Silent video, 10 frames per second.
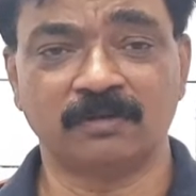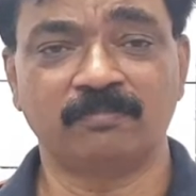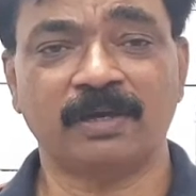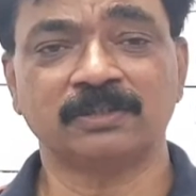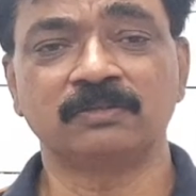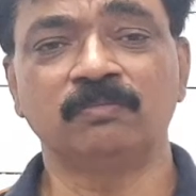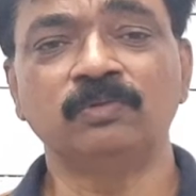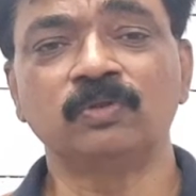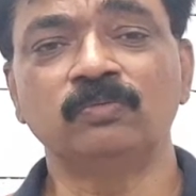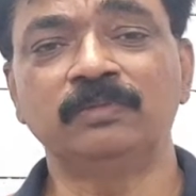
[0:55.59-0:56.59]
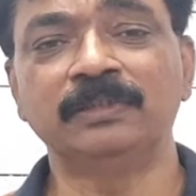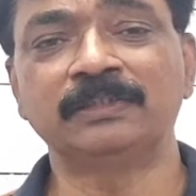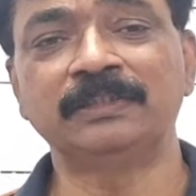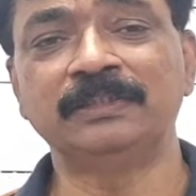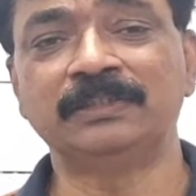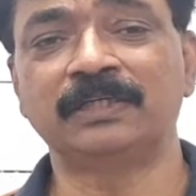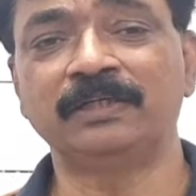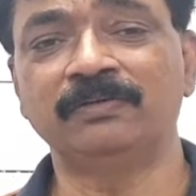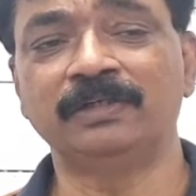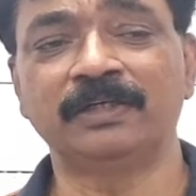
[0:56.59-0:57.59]
Maximum 2 minutes.
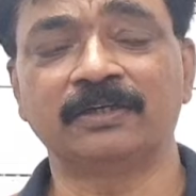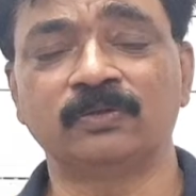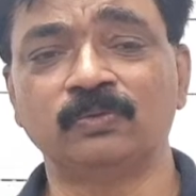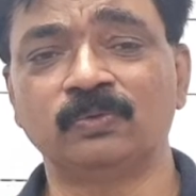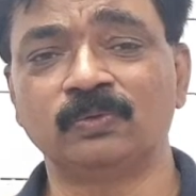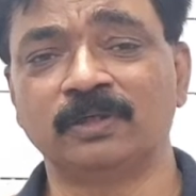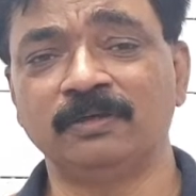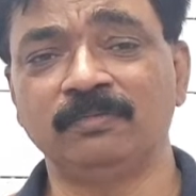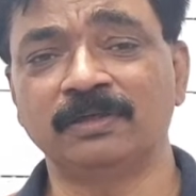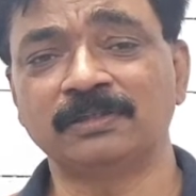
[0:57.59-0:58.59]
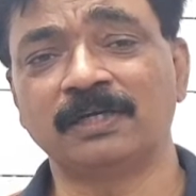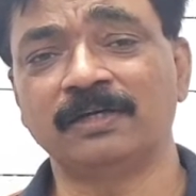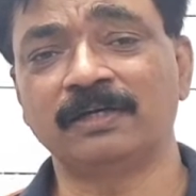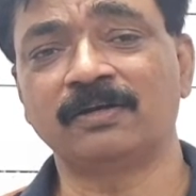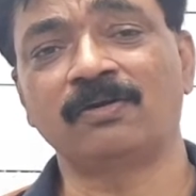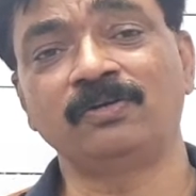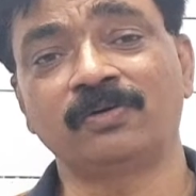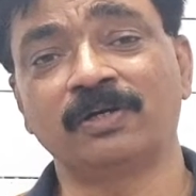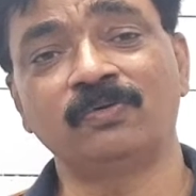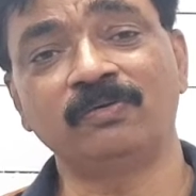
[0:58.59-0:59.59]
Initially you will take 2 to 3 minutes, and later on you
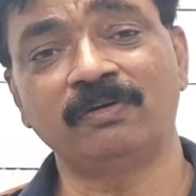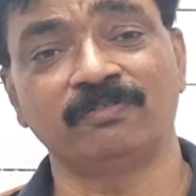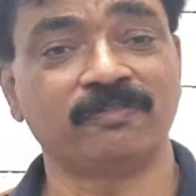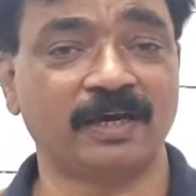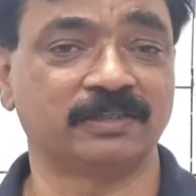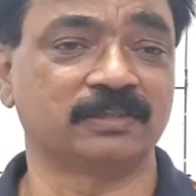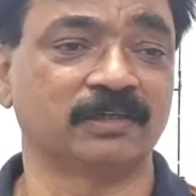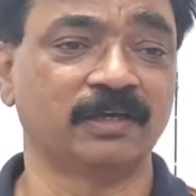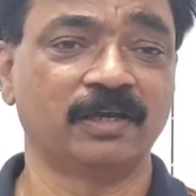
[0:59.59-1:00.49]
can do even faster.